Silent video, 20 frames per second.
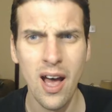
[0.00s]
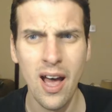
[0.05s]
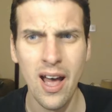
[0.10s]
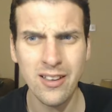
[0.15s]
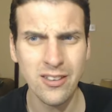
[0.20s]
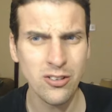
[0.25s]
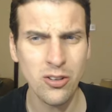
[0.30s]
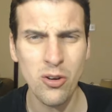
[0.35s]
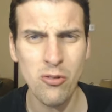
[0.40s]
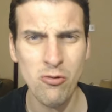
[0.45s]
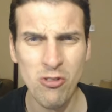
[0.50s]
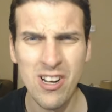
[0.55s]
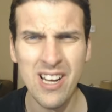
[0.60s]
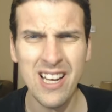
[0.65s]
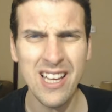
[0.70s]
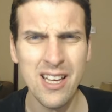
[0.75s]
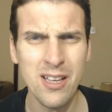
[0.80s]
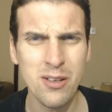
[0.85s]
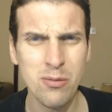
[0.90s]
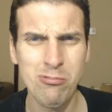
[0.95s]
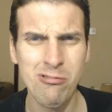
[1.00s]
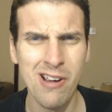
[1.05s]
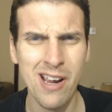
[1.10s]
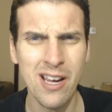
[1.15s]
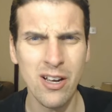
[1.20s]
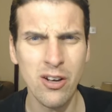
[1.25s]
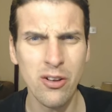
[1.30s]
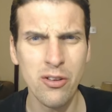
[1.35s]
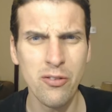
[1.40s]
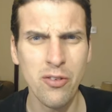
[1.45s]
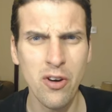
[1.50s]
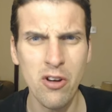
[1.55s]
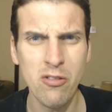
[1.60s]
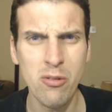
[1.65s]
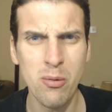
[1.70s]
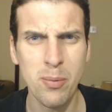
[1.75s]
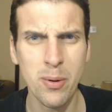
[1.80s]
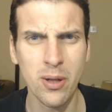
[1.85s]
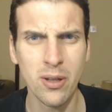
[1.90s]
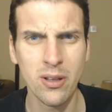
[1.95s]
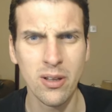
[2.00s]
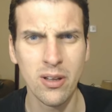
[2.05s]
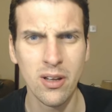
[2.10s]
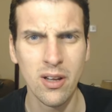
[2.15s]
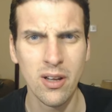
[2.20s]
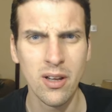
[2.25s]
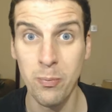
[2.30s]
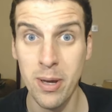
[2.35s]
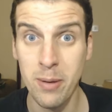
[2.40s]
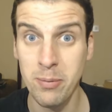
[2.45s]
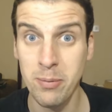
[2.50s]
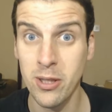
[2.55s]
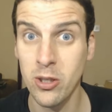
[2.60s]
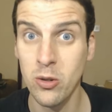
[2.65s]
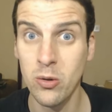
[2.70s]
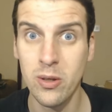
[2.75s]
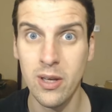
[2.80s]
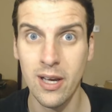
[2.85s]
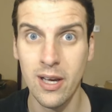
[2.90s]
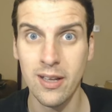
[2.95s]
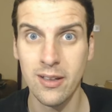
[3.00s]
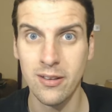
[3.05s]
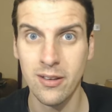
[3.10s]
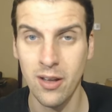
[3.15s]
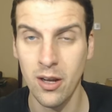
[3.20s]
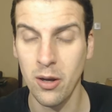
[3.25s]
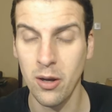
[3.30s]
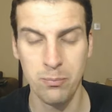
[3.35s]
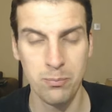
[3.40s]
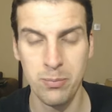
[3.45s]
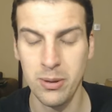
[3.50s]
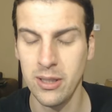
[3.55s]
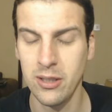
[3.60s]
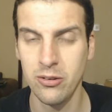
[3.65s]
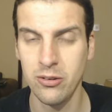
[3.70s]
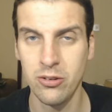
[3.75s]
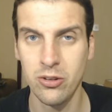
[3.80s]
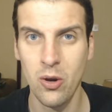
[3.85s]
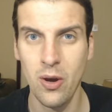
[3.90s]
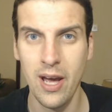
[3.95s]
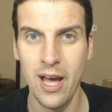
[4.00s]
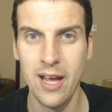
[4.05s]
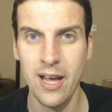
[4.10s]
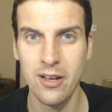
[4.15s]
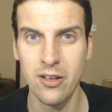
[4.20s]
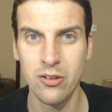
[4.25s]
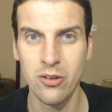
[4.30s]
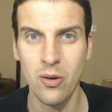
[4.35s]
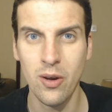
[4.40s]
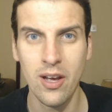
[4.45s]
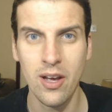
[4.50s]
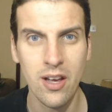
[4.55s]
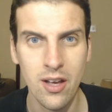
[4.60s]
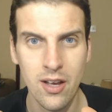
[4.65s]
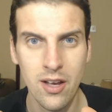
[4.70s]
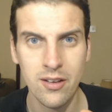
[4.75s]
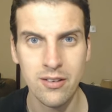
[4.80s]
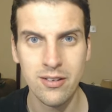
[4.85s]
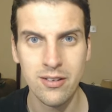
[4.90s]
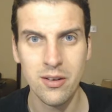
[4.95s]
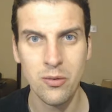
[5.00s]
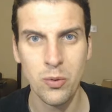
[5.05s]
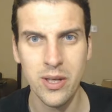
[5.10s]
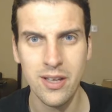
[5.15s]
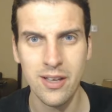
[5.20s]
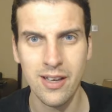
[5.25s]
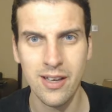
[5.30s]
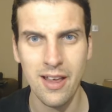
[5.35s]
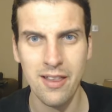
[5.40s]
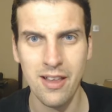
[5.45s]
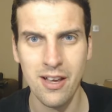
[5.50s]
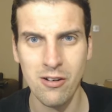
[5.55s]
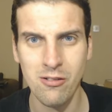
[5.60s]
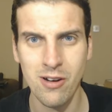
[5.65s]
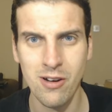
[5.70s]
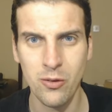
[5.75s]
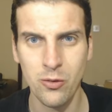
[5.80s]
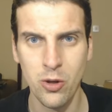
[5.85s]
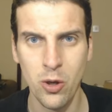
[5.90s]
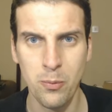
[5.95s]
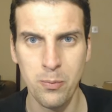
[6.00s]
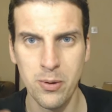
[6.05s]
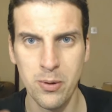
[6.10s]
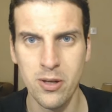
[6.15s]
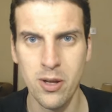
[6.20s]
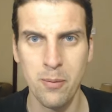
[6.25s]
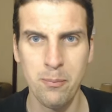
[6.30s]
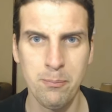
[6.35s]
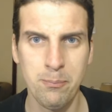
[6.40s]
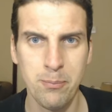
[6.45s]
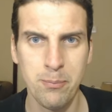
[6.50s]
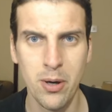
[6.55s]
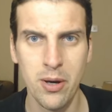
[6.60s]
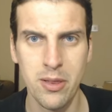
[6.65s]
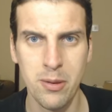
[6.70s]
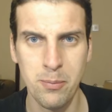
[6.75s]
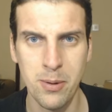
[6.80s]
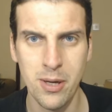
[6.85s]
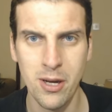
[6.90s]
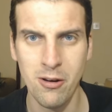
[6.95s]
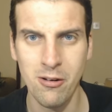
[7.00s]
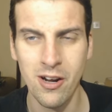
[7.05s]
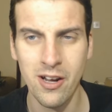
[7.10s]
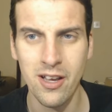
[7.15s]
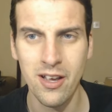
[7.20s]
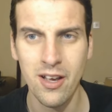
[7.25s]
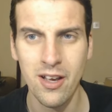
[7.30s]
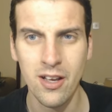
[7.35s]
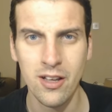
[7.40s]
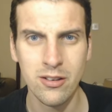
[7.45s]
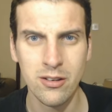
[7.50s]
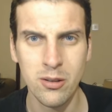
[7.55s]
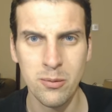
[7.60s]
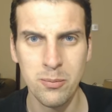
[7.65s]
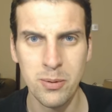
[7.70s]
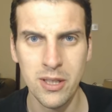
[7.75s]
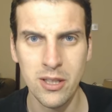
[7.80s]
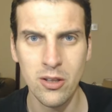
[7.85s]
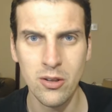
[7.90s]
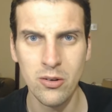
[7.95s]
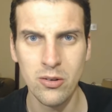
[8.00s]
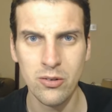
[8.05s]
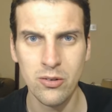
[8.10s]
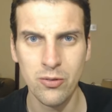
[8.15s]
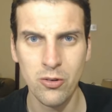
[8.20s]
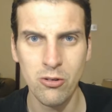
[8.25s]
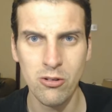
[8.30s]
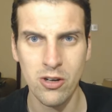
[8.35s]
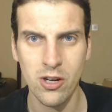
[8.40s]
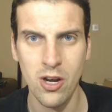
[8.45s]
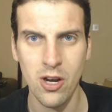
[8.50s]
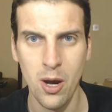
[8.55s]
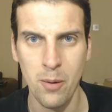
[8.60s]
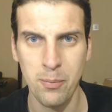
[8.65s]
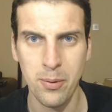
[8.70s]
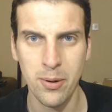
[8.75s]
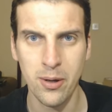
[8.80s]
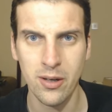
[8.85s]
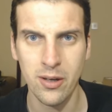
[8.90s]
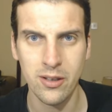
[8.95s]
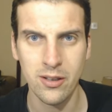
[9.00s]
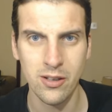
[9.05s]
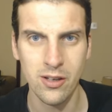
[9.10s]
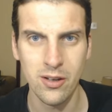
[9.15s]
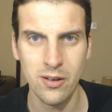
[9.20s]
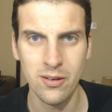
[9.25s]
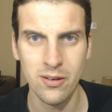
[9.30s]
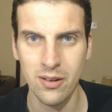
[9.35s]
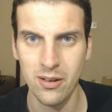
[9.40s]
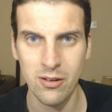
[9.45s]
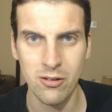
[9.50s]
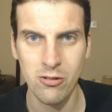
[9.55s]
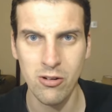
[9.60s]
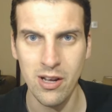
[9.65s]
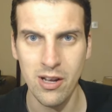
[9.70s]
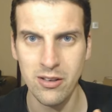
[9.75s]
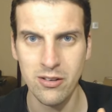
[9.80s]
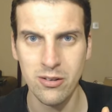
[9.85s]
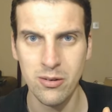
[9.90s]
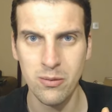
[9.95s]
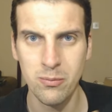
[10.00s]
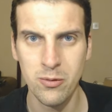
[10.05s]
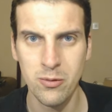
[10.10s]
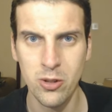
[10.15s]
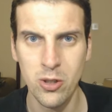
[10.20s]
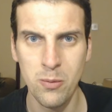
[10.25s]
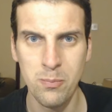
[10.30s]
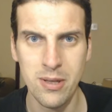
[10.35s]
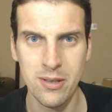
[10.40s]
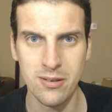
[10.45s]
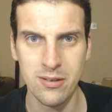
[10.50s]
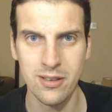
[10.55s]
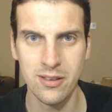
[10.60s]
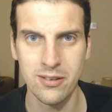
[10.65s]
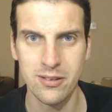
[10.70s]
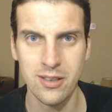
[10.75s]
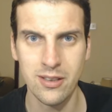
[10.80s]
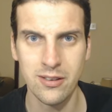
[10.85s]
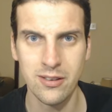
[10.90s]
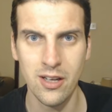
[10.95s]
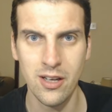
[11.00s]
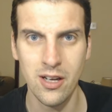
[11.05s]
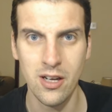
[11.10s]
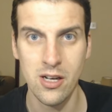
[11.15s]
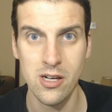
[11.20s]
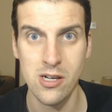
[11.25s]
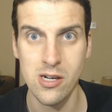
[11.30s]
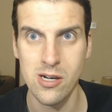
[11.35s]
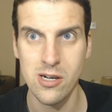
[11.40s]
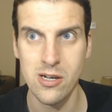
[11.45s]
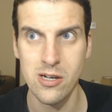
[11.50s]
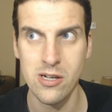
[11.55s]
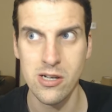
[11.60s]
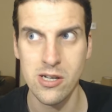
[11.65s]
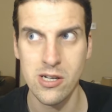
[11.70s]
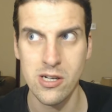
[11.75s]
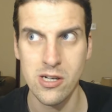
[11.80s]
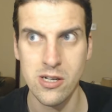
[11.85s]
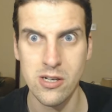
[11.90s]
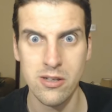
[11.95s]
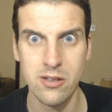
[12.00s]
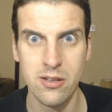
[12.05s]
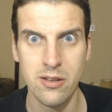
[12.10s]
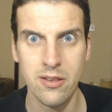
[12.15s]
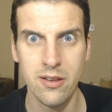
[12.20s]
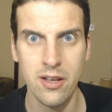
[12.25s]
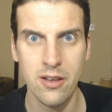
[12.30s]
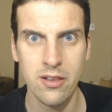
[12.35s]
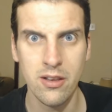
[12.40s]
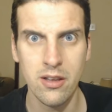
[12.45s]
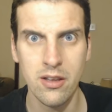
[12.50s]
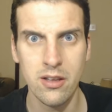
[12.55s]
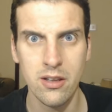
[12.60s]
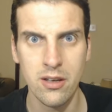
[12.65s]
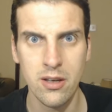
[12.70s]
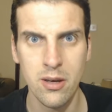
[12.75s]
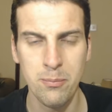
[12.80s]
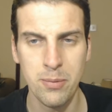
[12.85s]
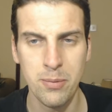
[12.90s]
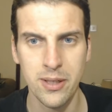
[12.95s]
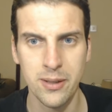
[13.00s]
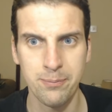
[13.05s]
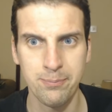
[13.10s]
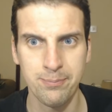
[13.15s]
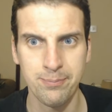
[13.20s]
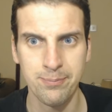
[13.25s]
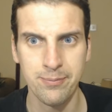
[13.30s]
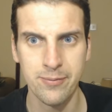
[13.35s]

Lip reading: And so it really is preying on the vulnerable. Maybe you can. Please go ahead and do it. See if we can get that ground opened up by the BRI to be used for a car park, you know? Create some new business and undercut the other company.